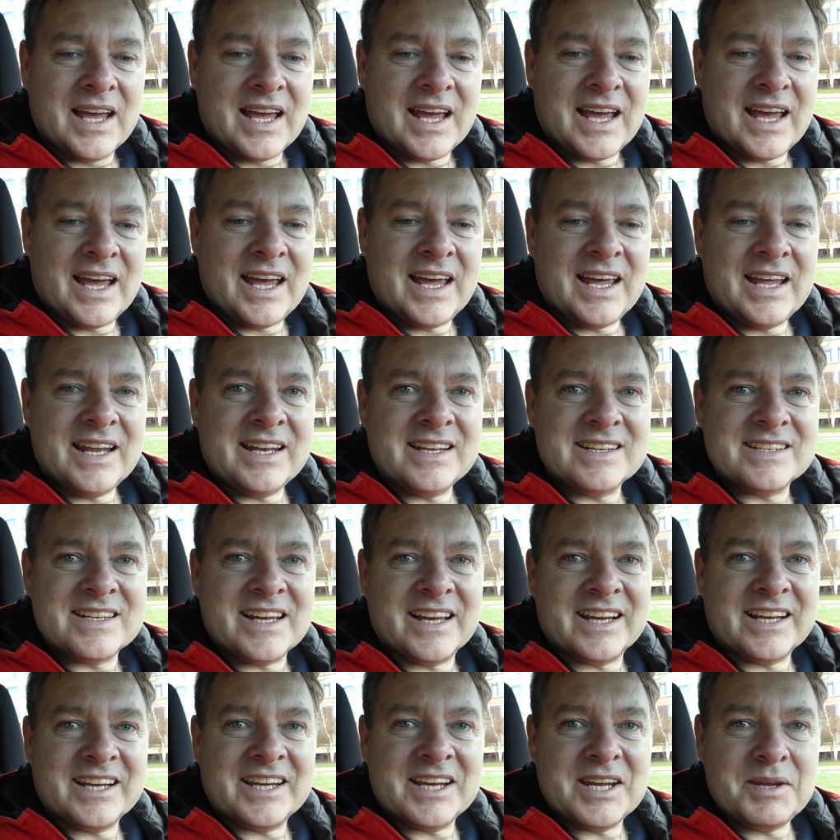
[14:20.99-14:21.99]
and
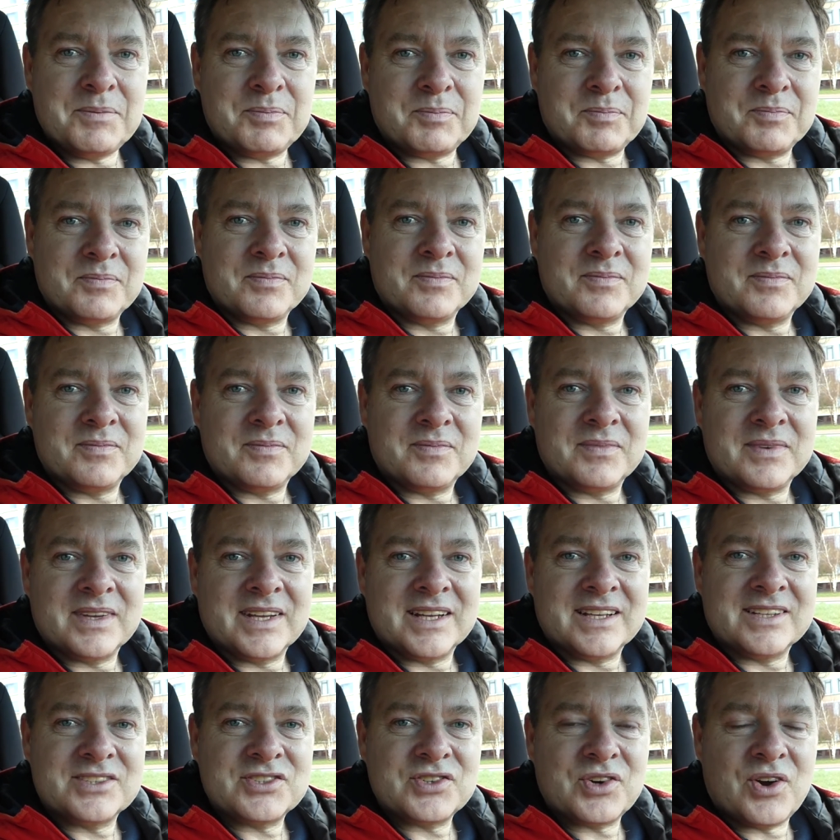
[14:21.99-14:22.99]
keep
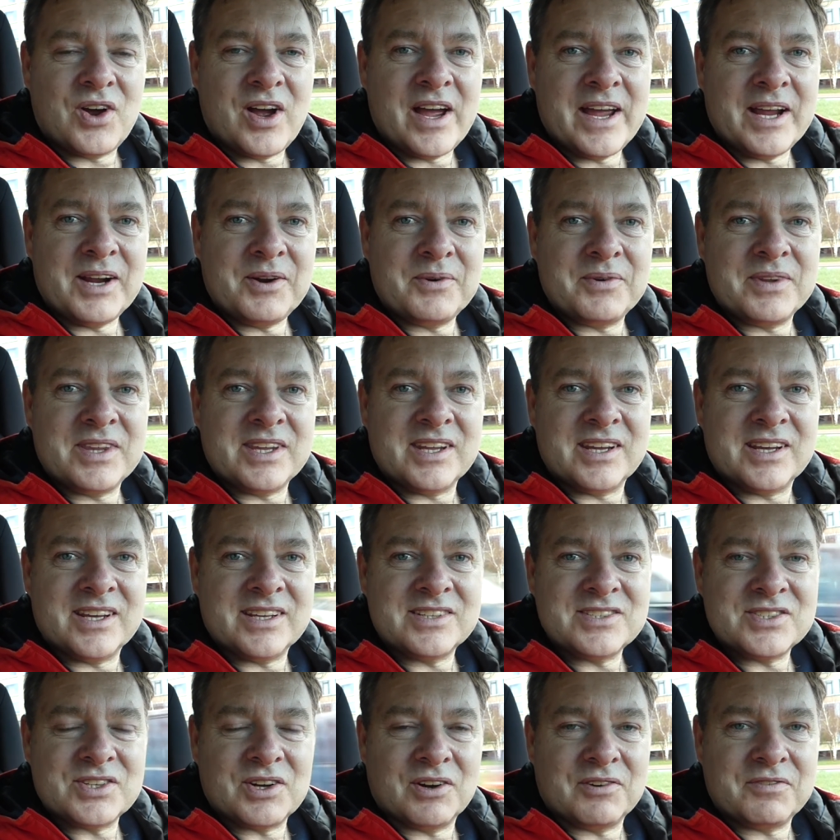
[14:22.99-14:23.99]
trying with your
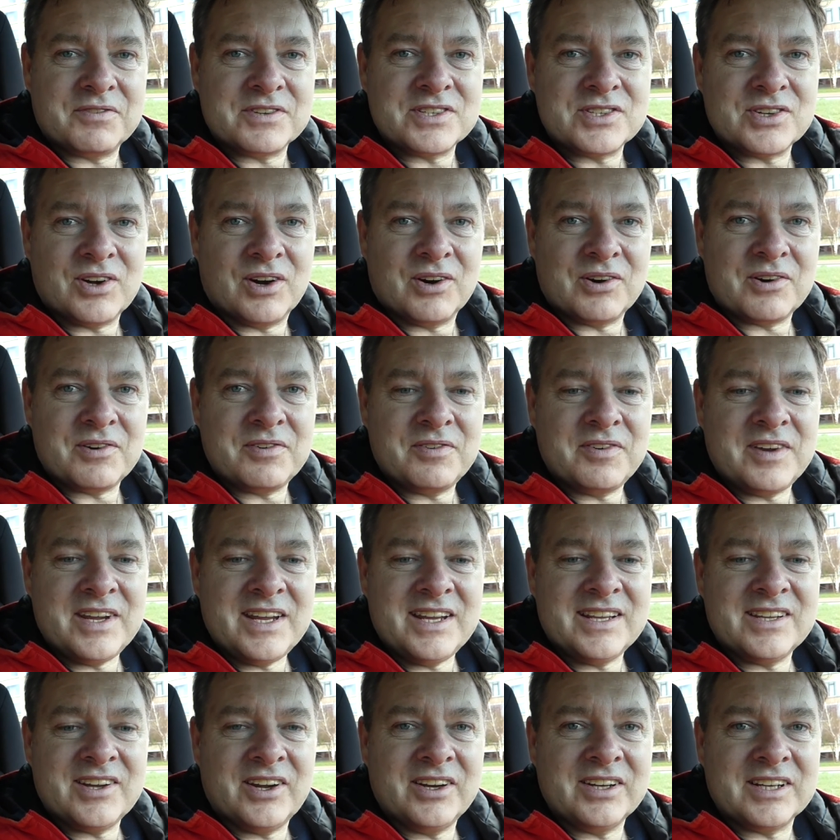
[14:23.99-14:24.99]
stock
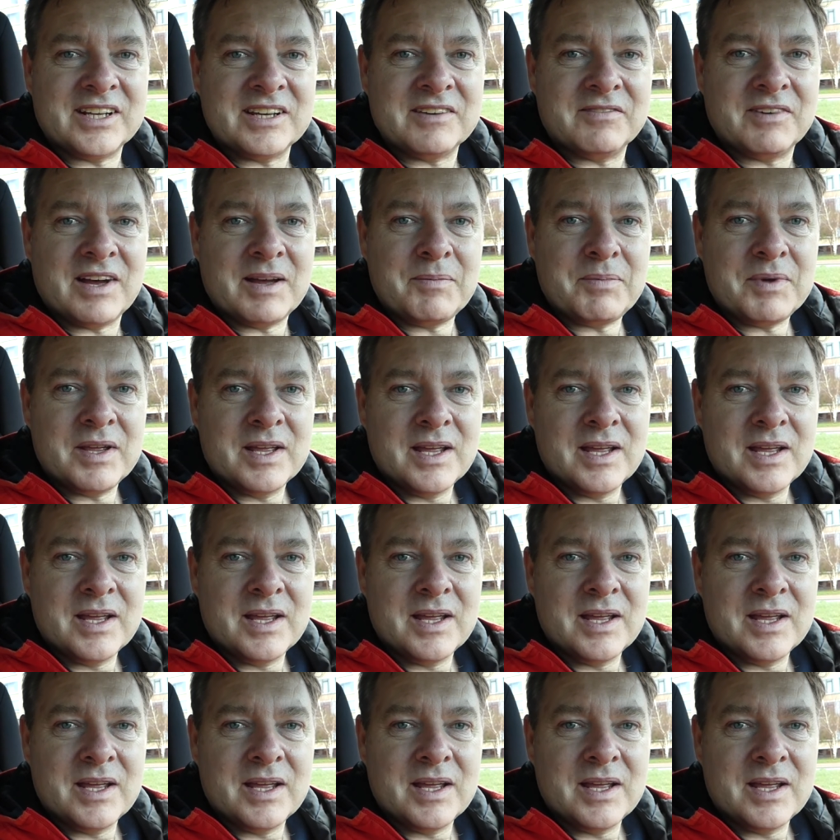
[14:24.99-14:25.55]
photography. Don't give up,